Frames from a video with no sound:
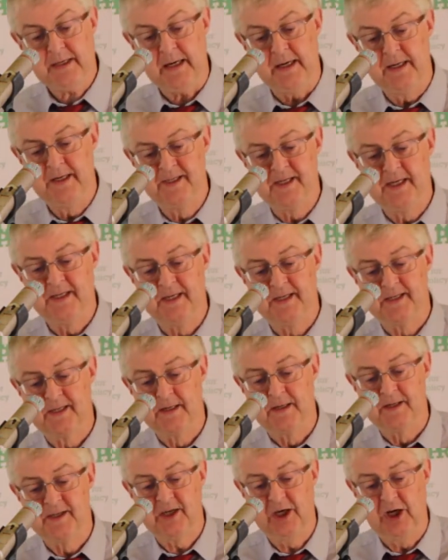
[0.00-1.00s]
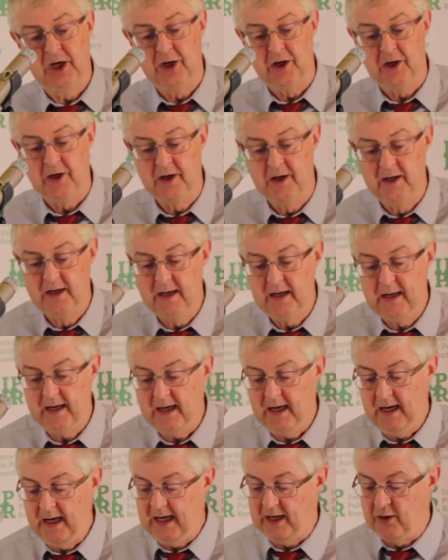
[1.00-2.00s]
citizens here
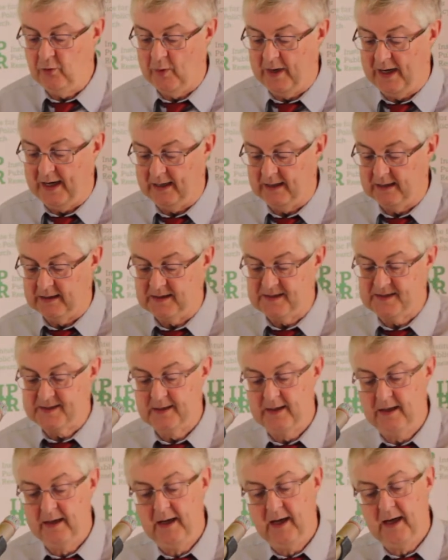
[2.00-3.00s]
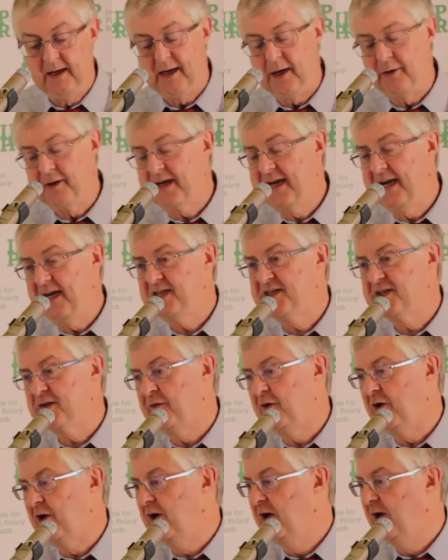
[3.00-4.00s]
in Wales. Now, the case
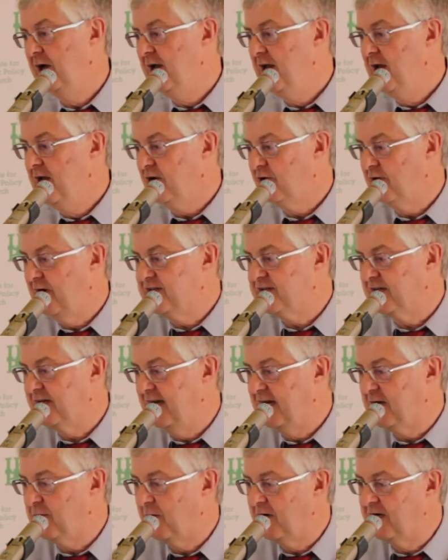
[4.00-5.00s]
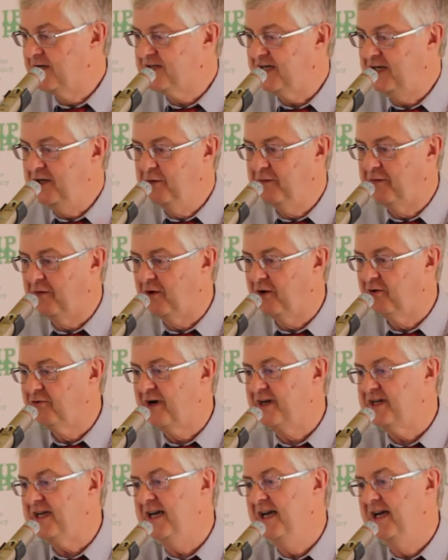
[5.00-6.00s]
for greater equality, you've
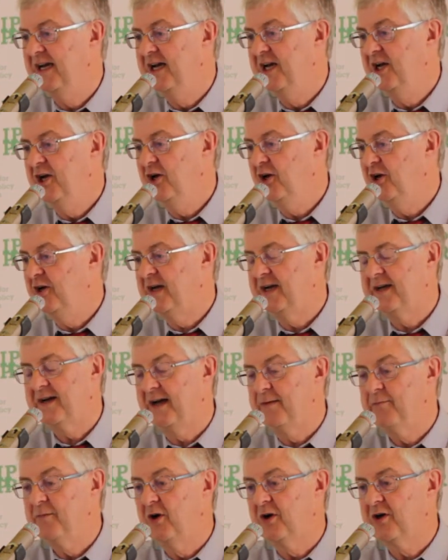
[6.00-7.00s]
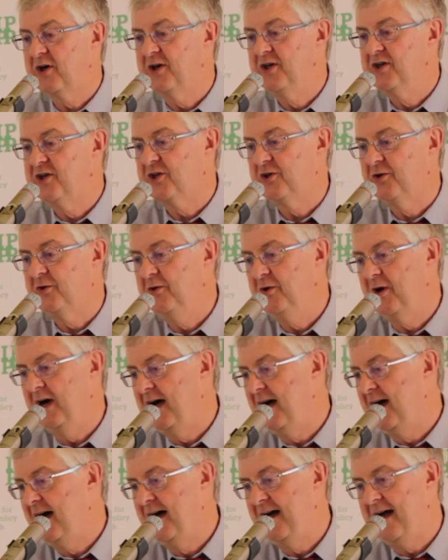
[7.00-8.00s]
already heard it. I'm not going to
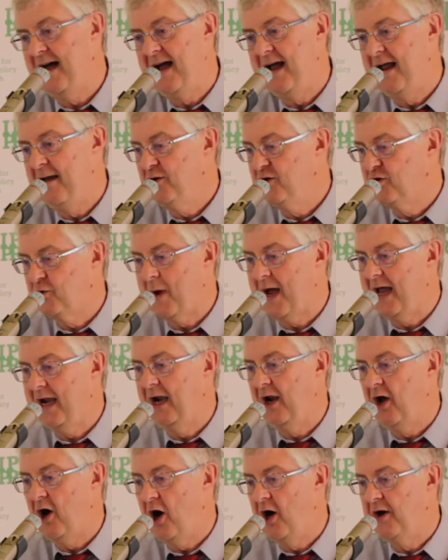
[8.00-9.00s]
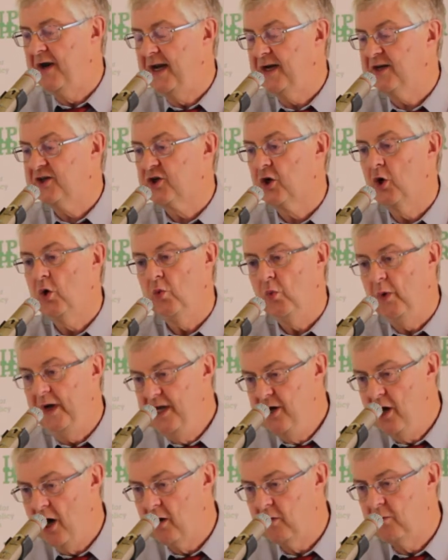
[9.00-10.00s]
dwell on it. We
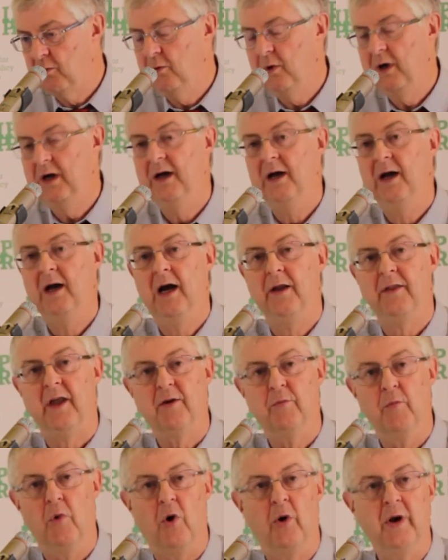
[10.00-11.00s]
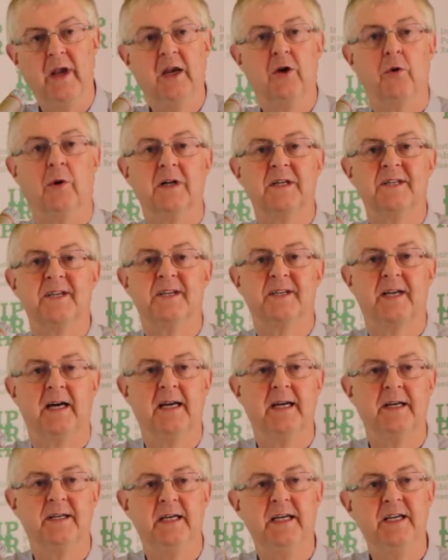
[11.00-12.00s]
know that more equal
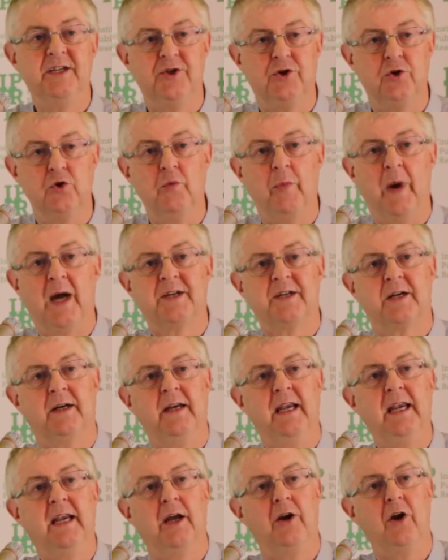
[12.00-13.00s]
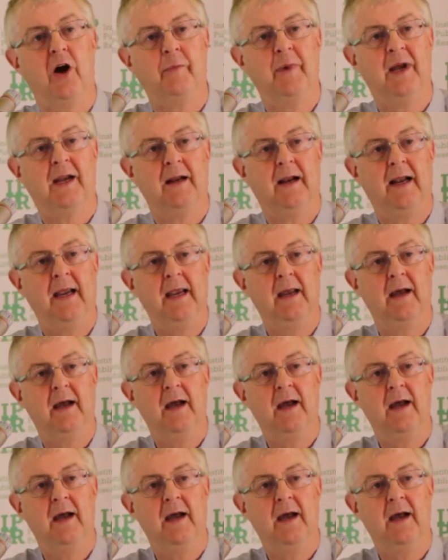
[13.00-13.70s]
societies do better economically,